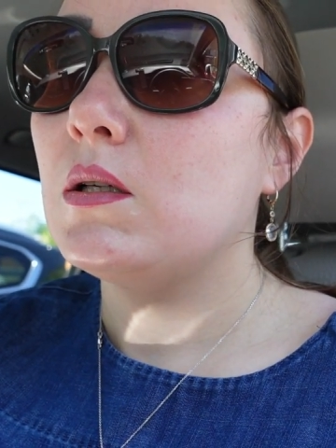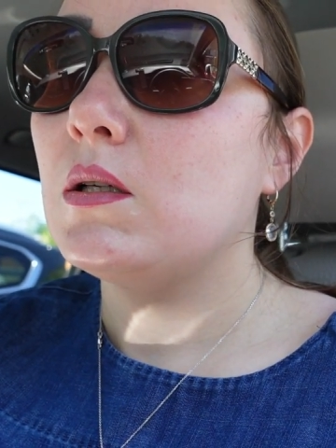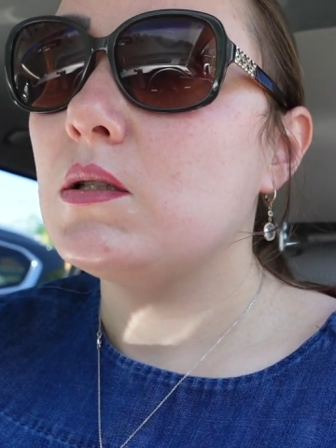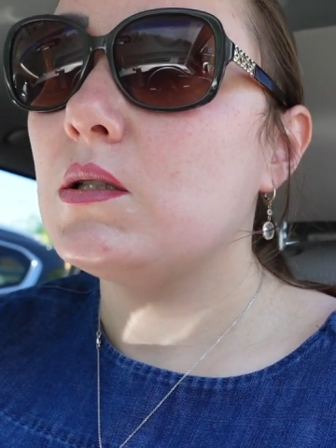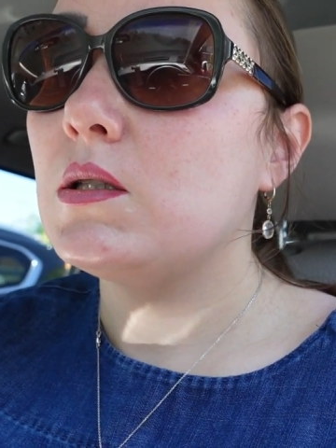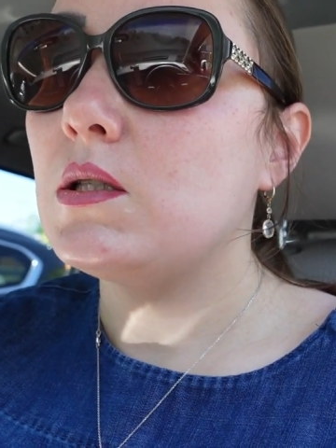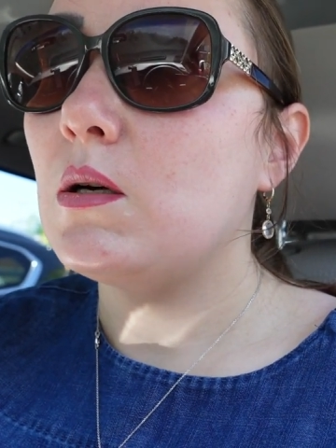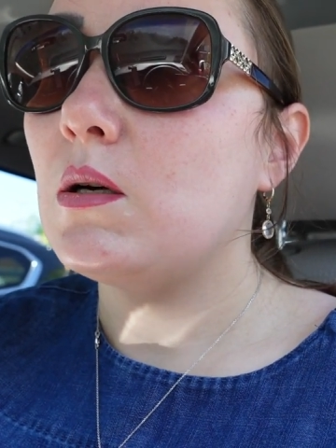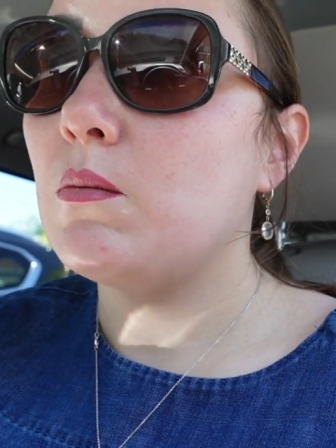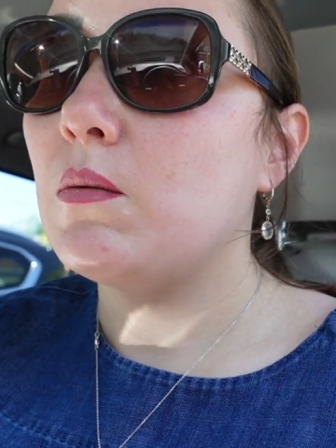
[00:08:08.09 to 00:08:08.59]

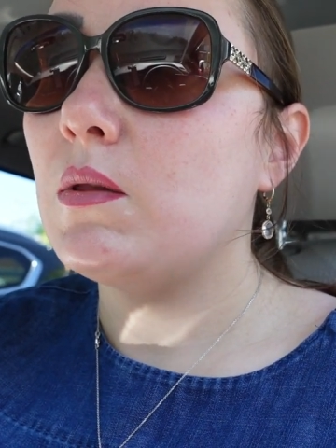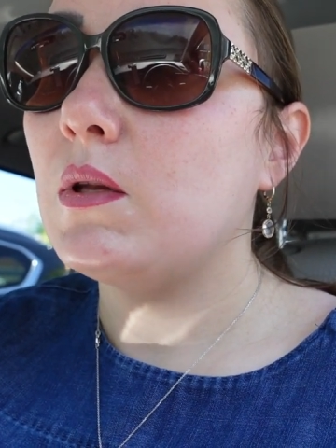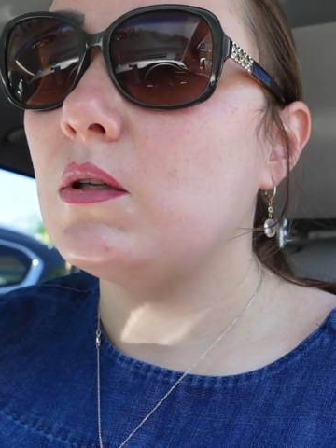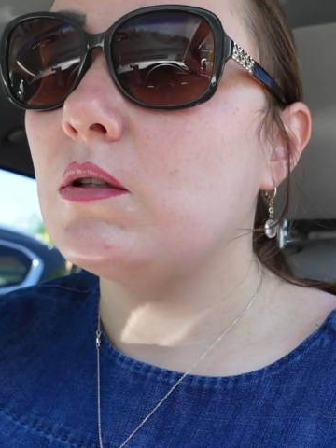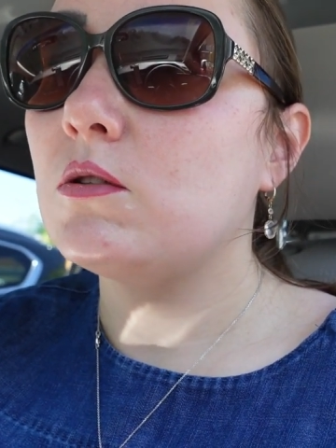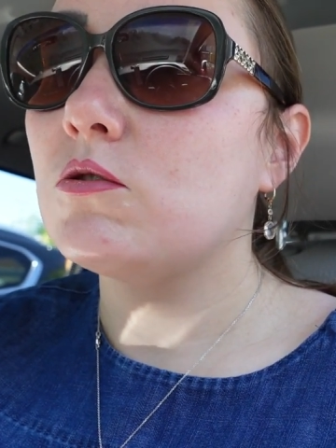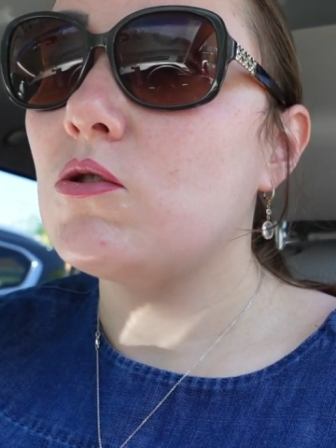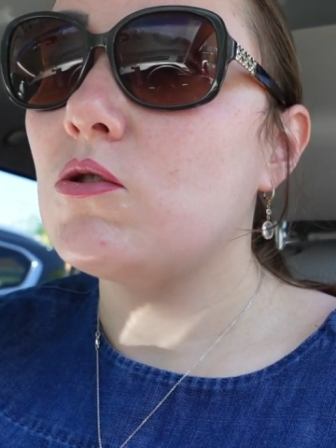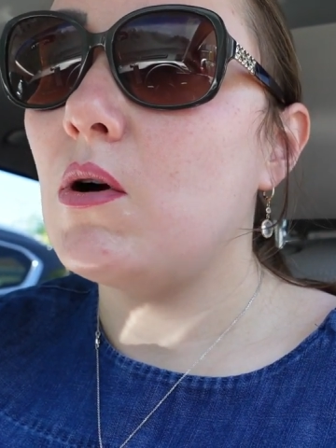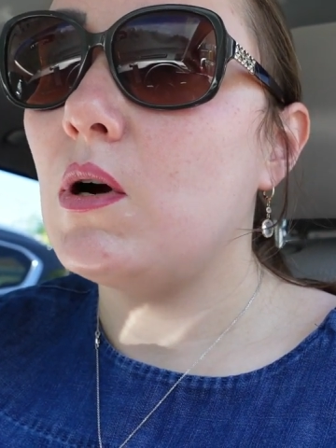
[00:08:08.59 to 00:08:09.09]

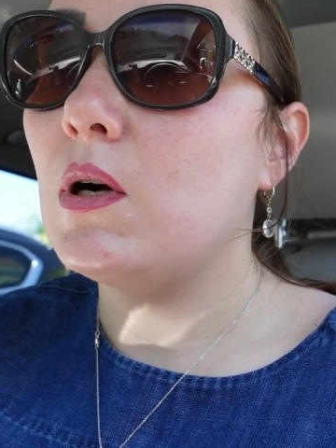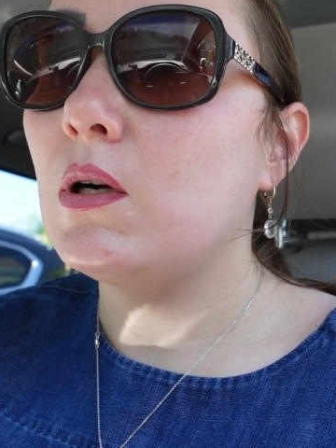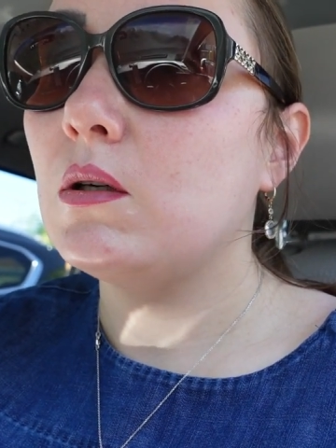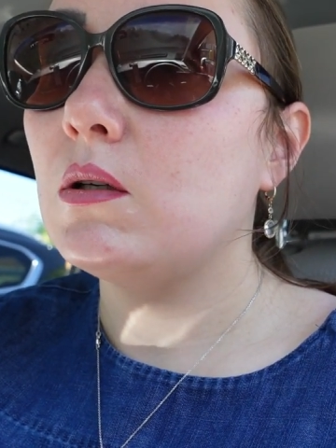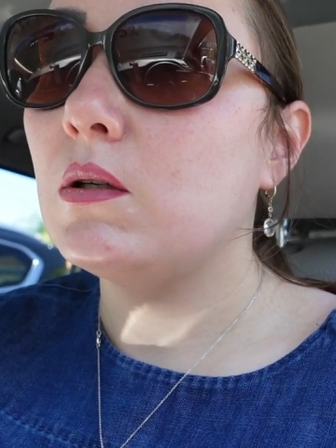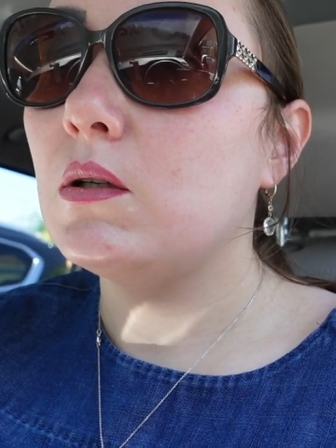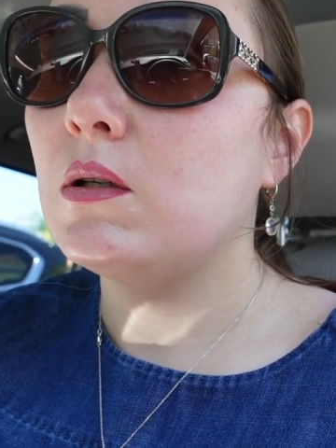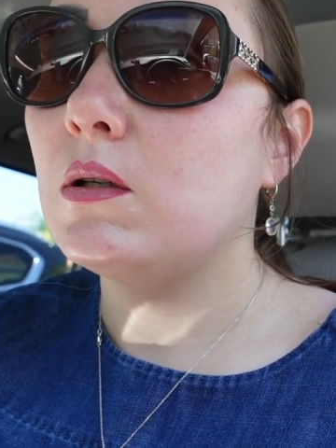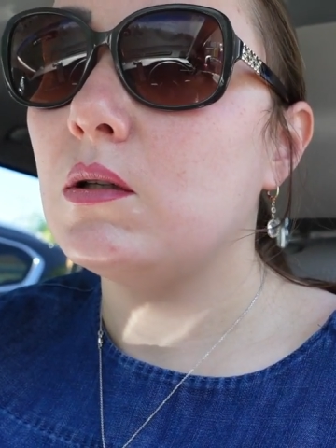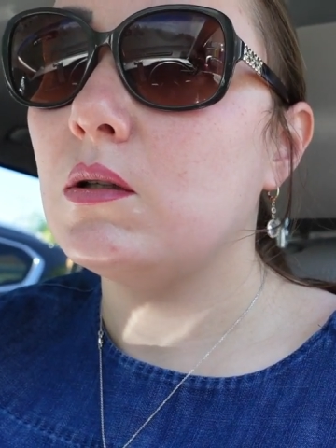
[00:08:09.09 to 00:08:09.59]
something wrong
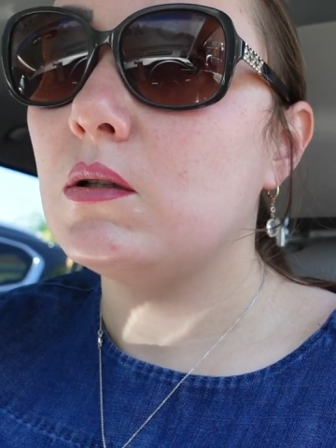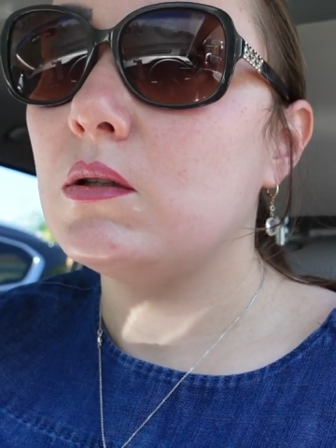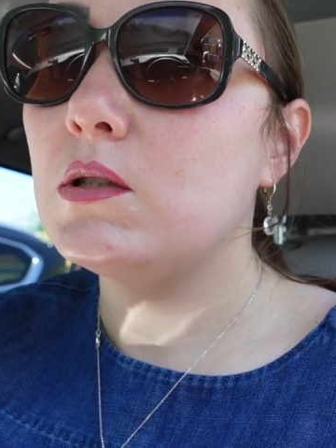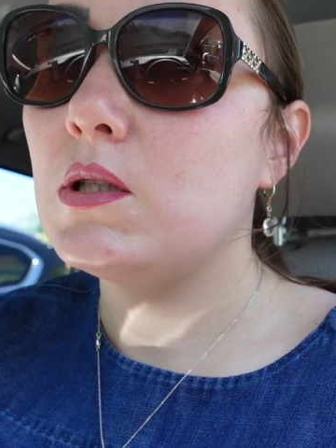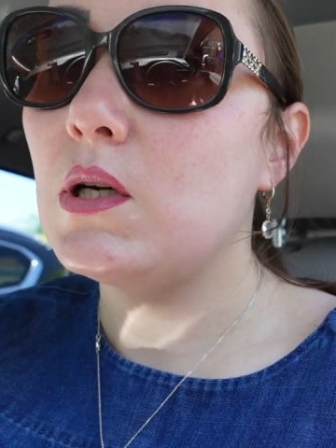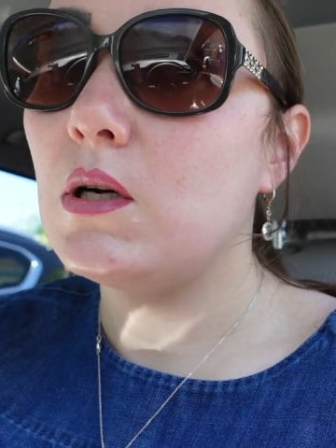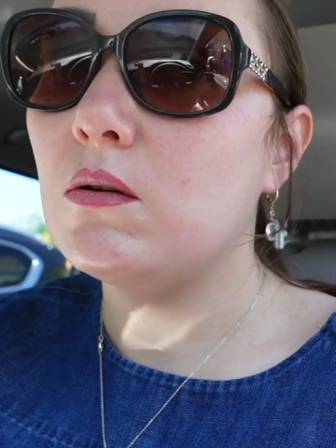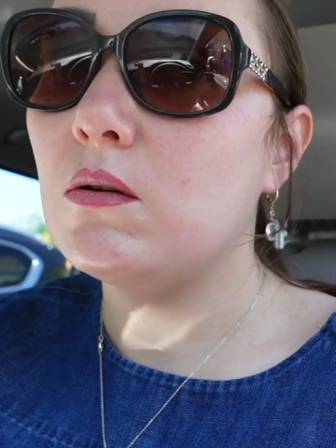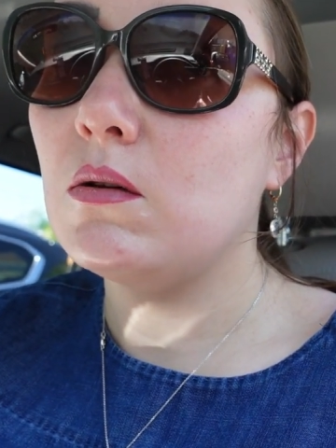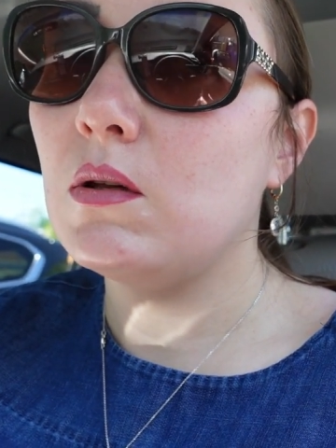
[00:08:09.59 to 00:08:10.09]

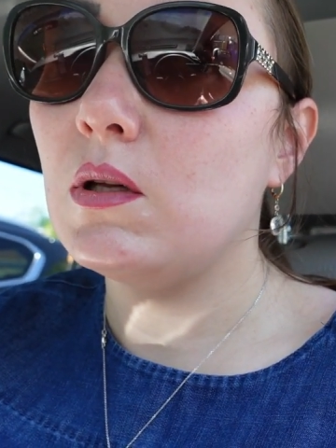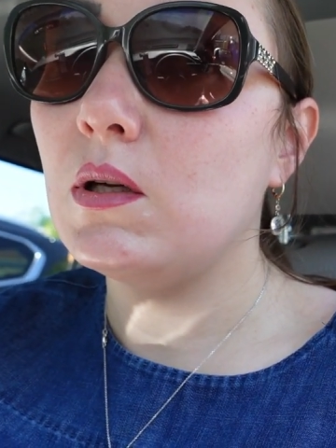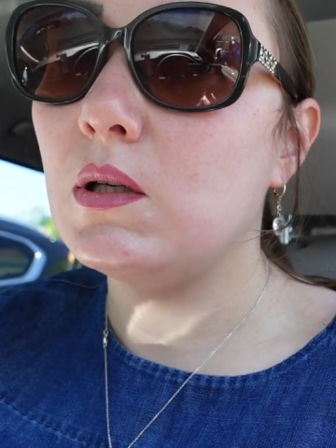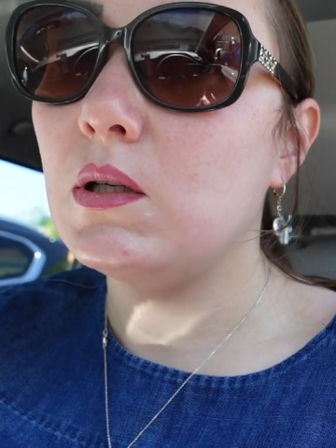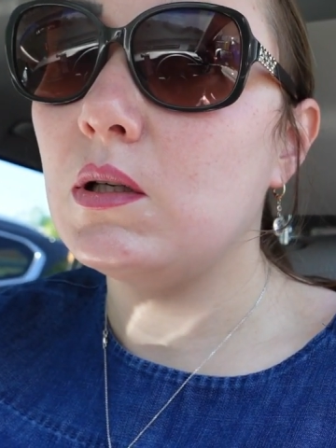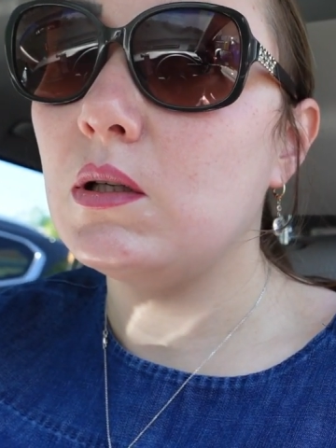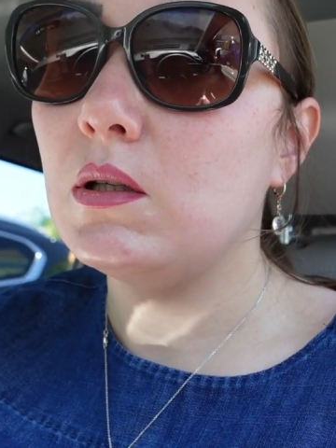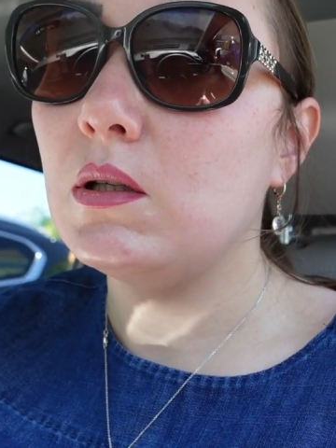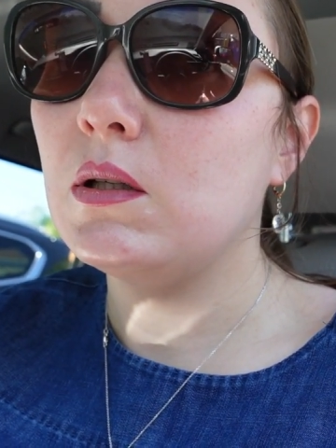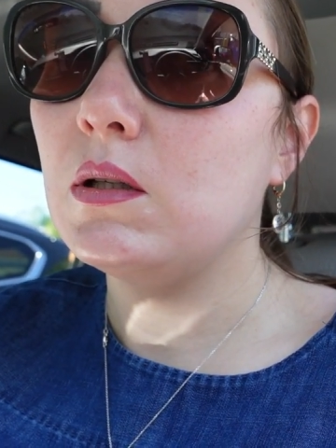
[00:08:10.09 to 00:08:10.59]
down
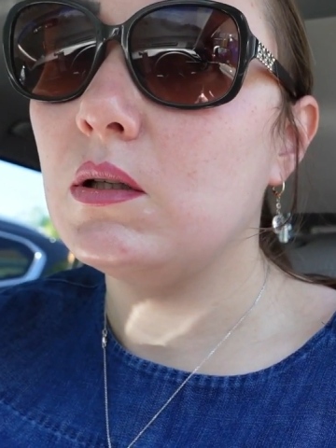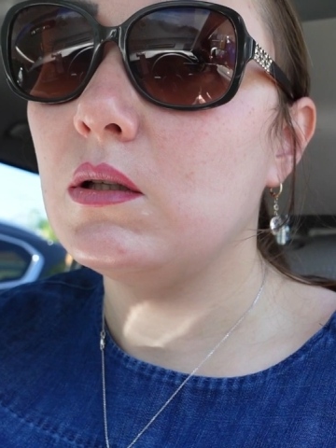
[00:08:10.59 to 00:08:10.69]
there.